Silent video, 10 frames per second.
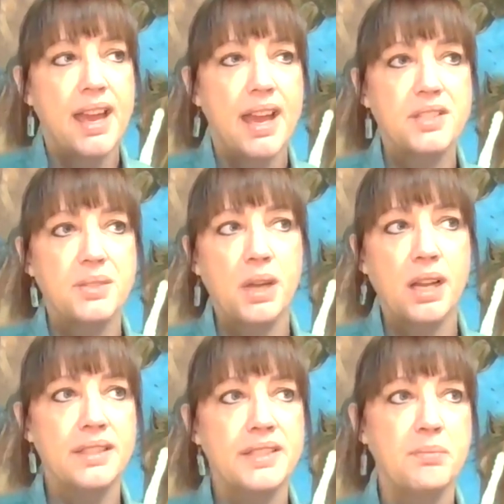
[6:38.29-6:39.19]
as
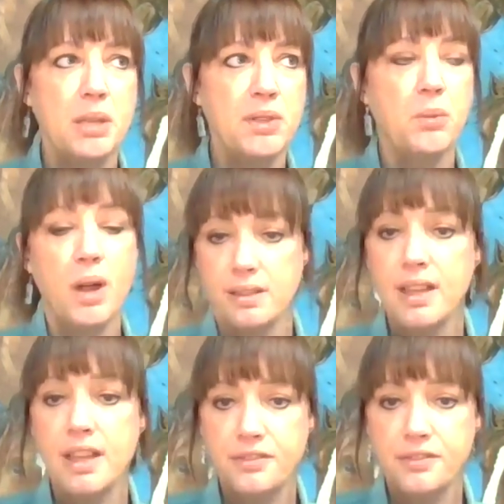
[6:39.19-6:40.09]
well as maybe
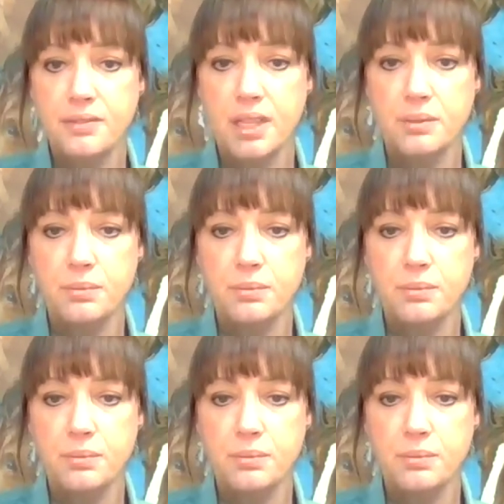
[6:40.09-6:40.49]
wildlife uh,